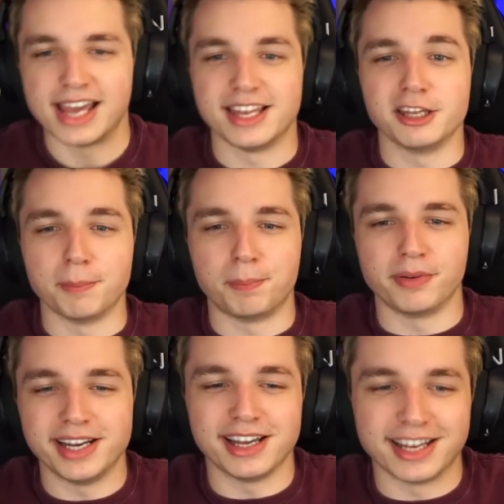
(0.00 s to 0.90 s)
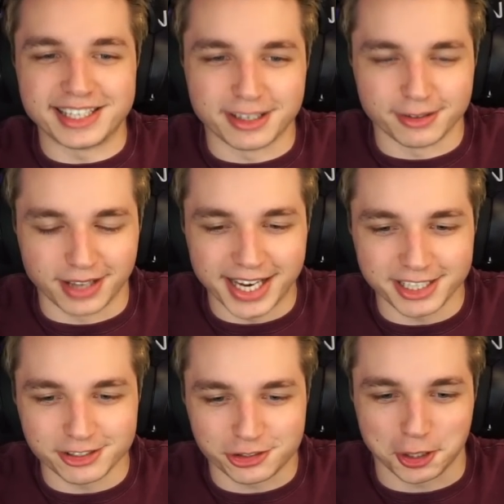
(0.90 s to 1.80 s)
And then the blade, like the
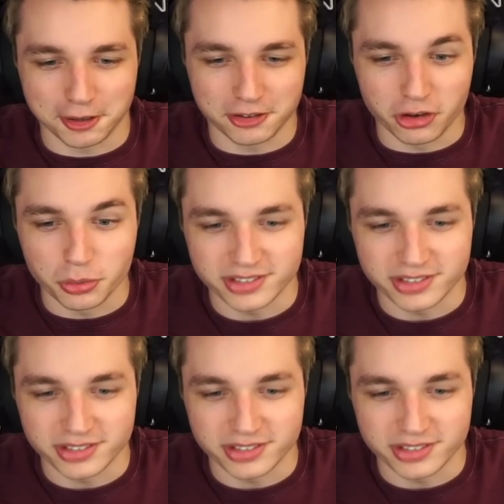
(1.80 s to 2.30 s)
lightning just turns into his